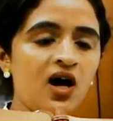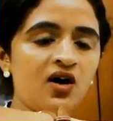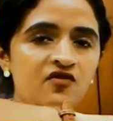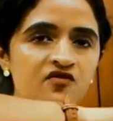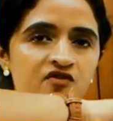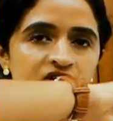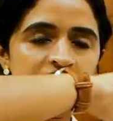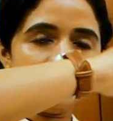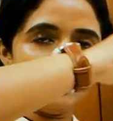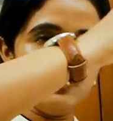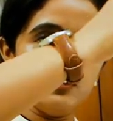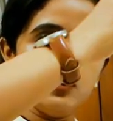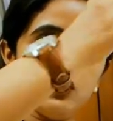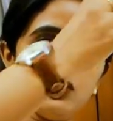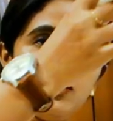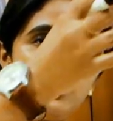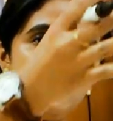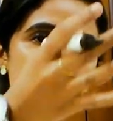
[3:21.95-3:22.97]
After
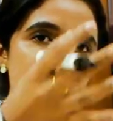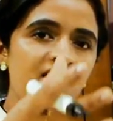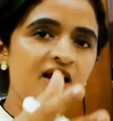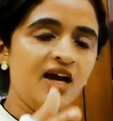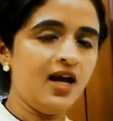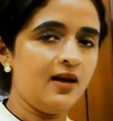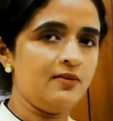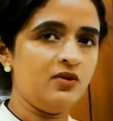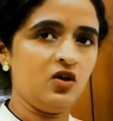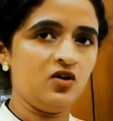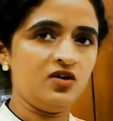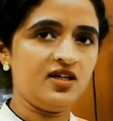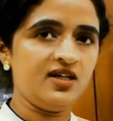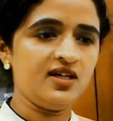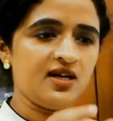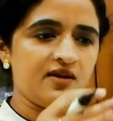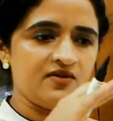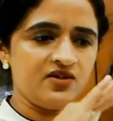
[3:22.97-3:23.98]
removing the
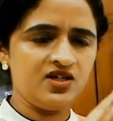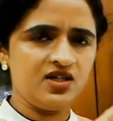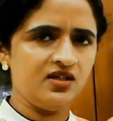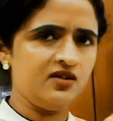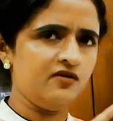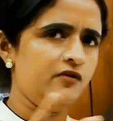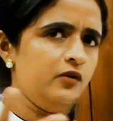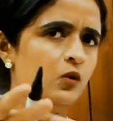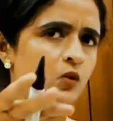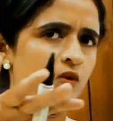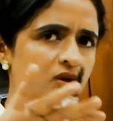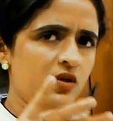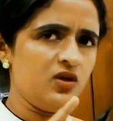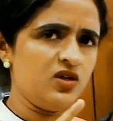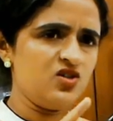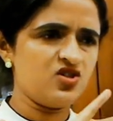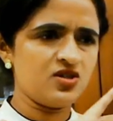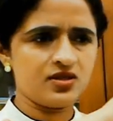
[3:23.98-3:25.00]
amniotic cavity and the fluid,
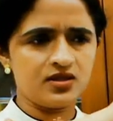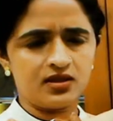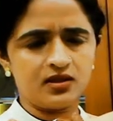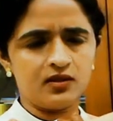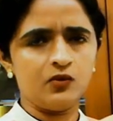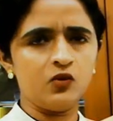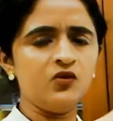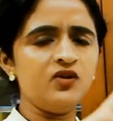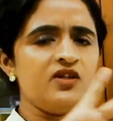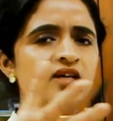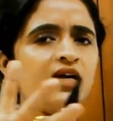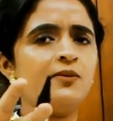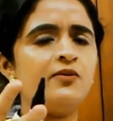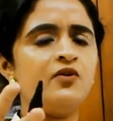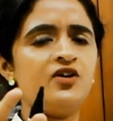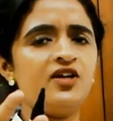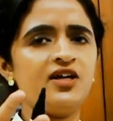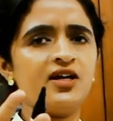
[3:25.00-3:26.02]
you are just removing the
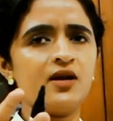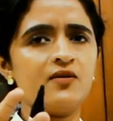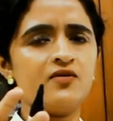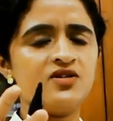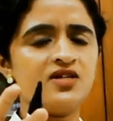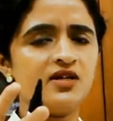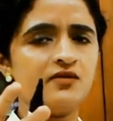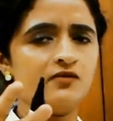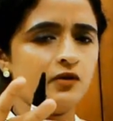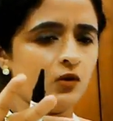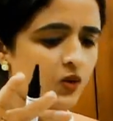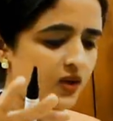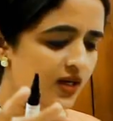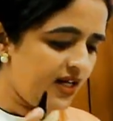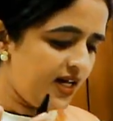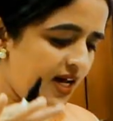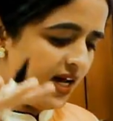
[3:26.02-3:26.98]
amniotic cavity and fluid,